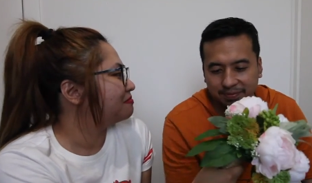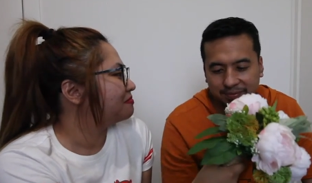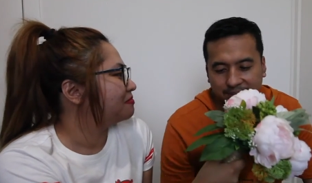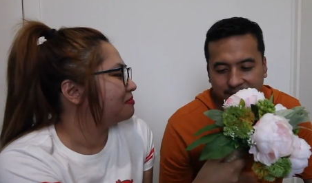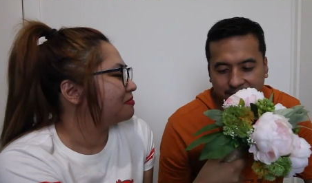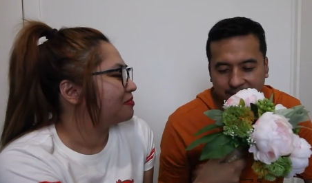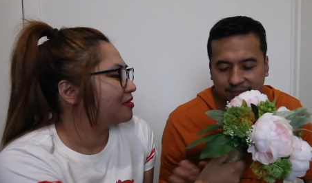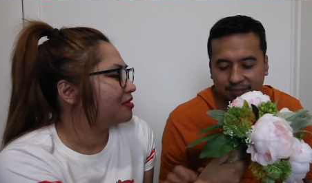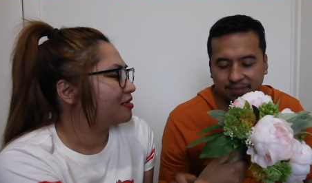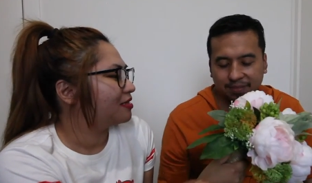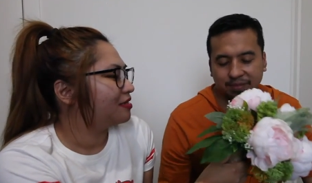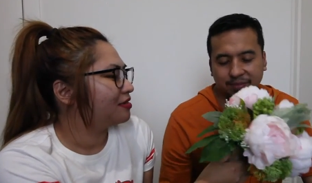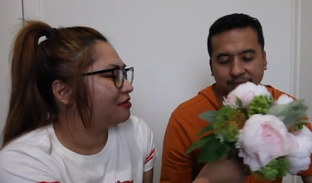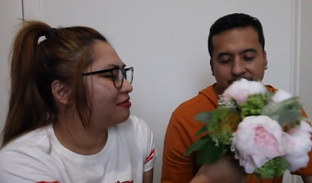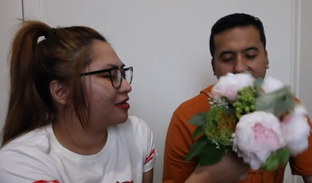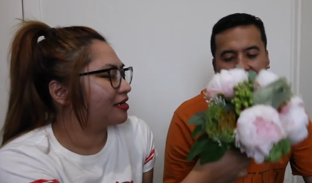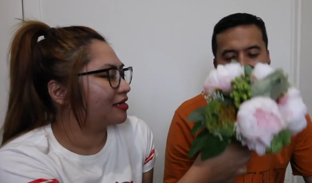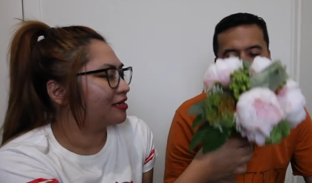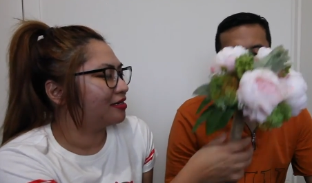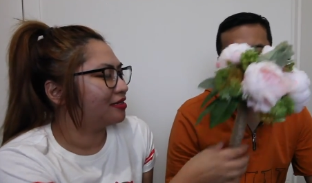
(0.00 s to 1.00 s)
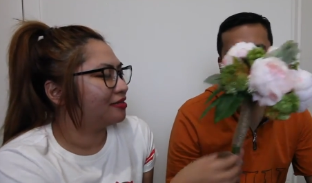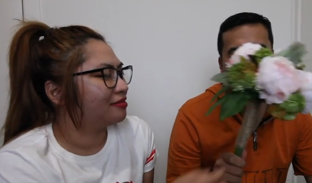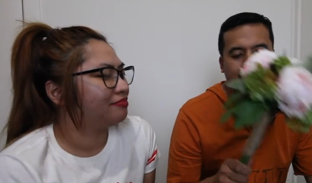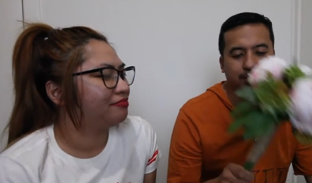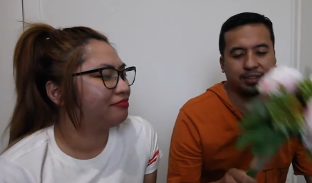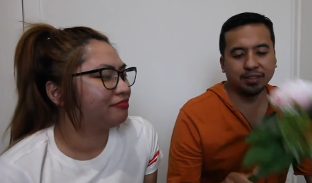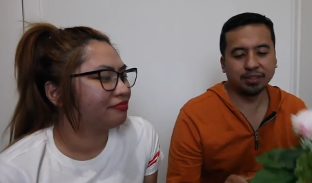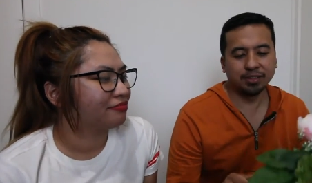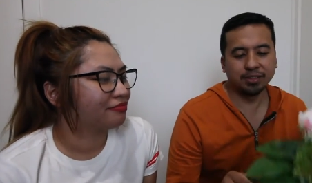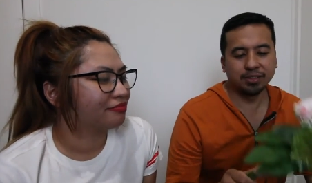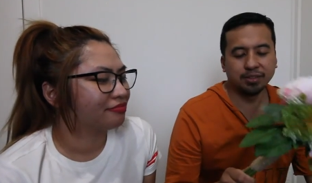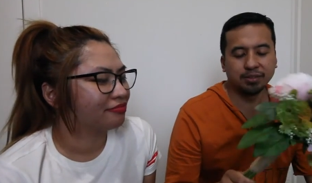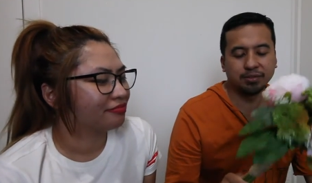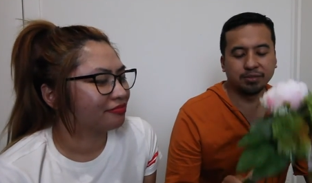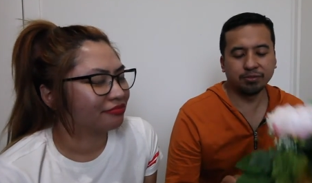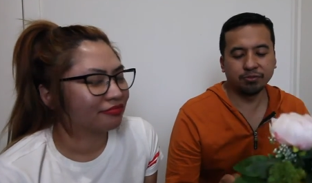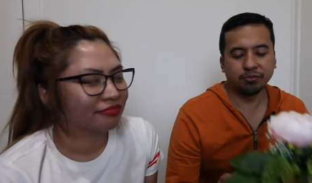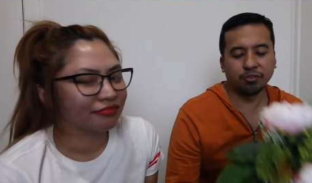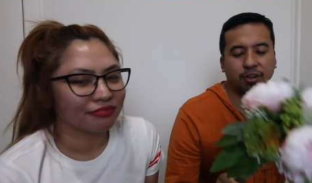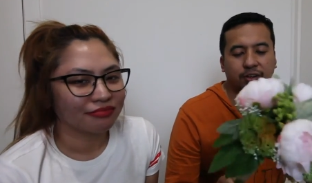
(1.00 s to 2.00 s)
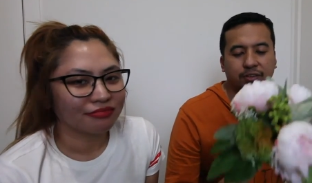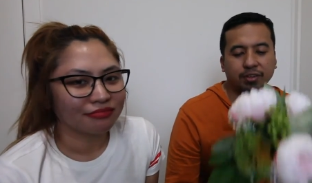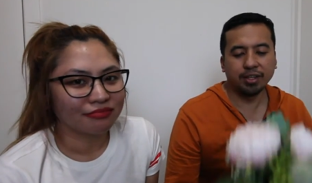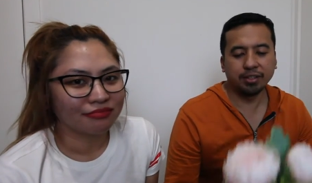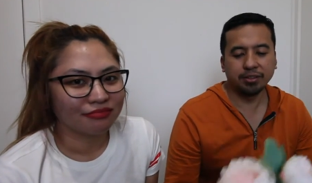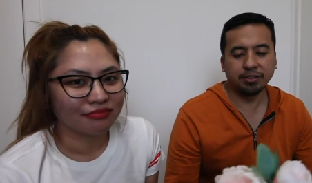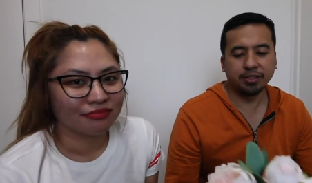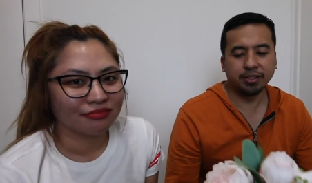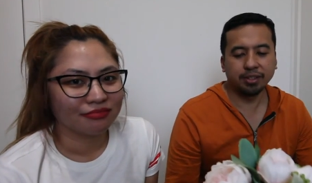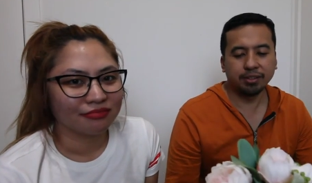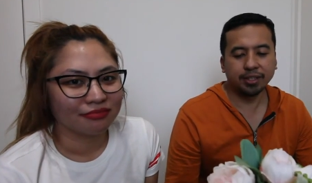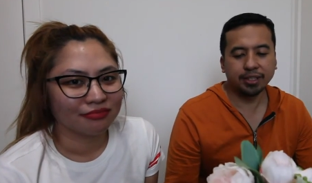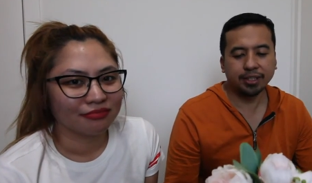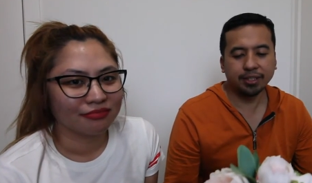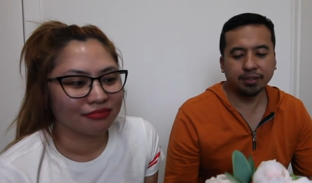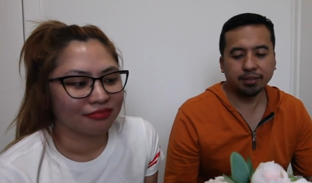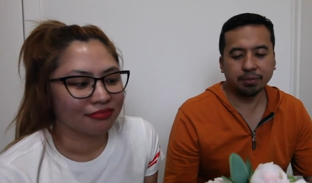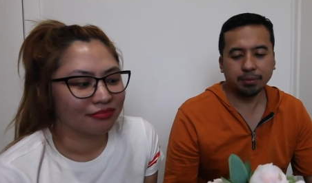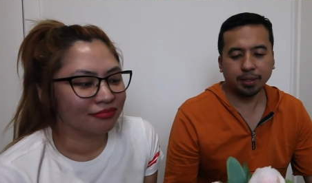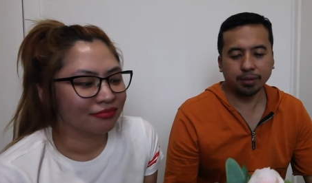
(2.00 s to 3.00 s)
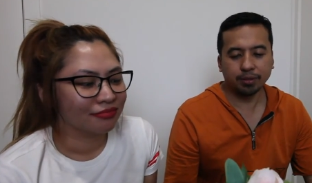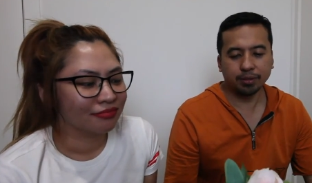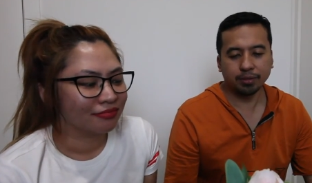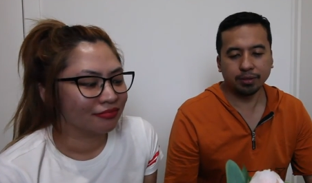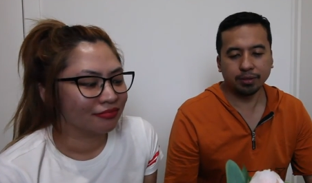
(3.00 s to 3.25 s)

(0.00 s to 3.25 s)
Speaker 1: That's less than five hundred, I reckon it's about